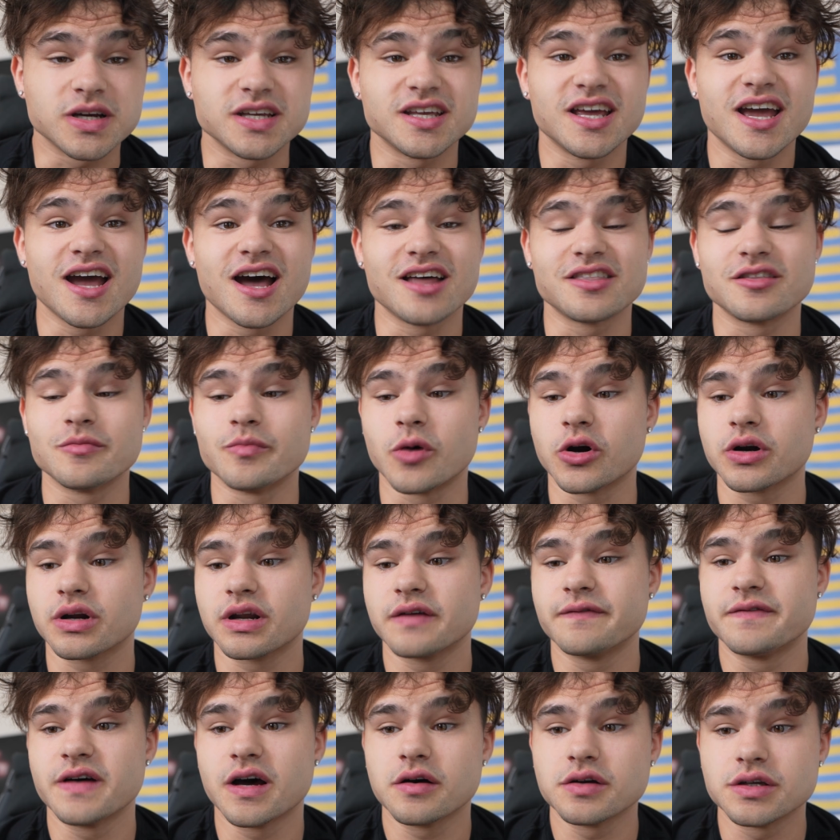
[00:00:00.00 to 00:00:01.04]
yeah, the
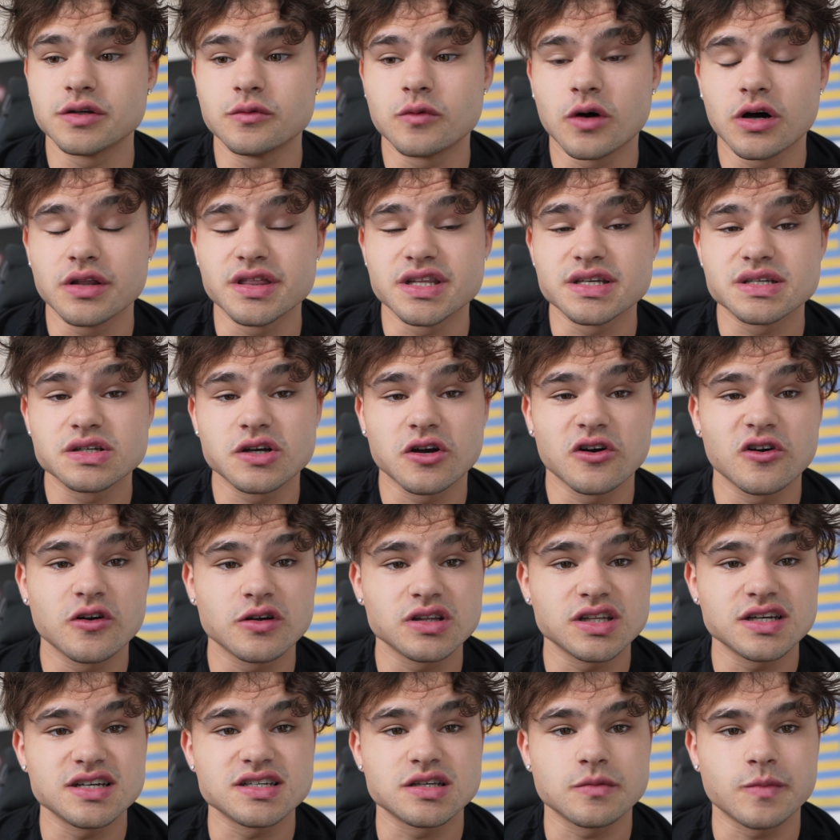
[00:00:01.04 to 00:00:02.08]
market value on this
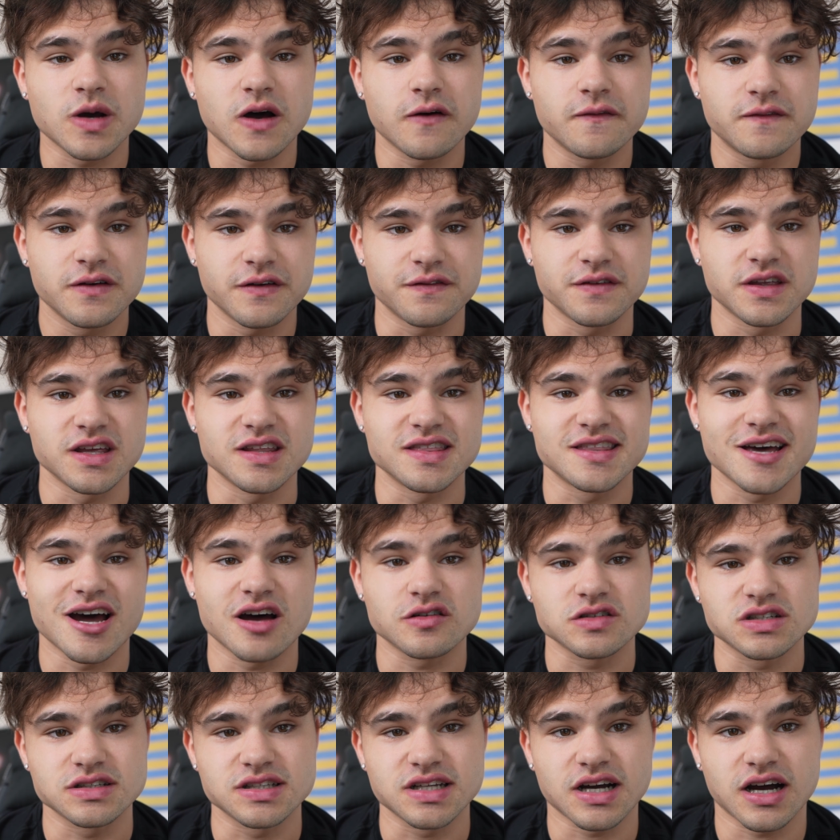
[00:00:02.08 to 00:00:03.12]
currently is about
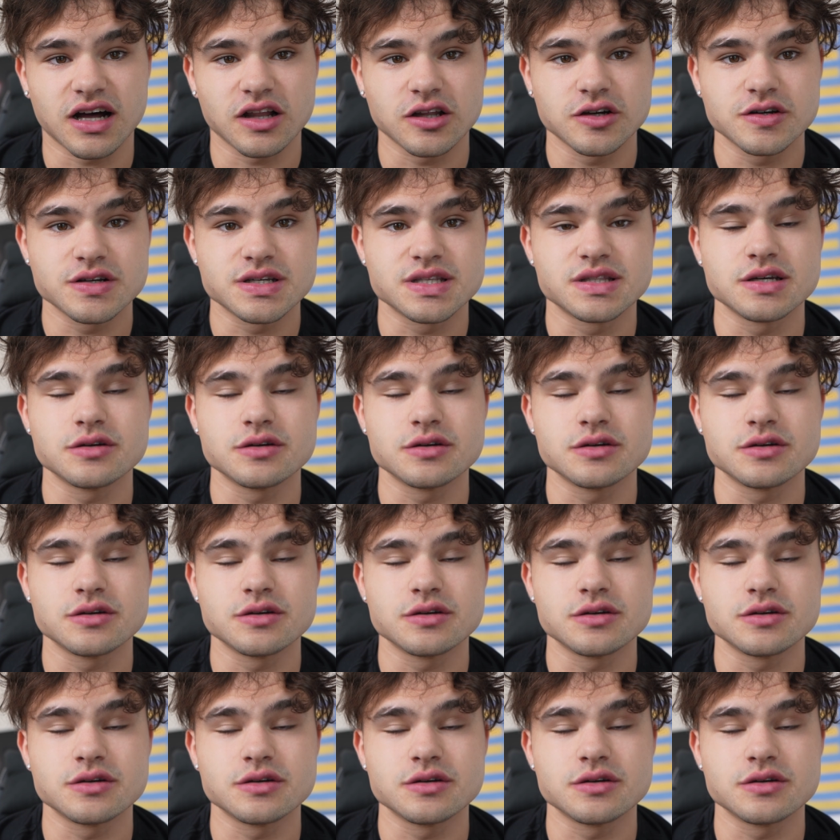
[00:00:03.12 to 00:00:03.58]
$15,000.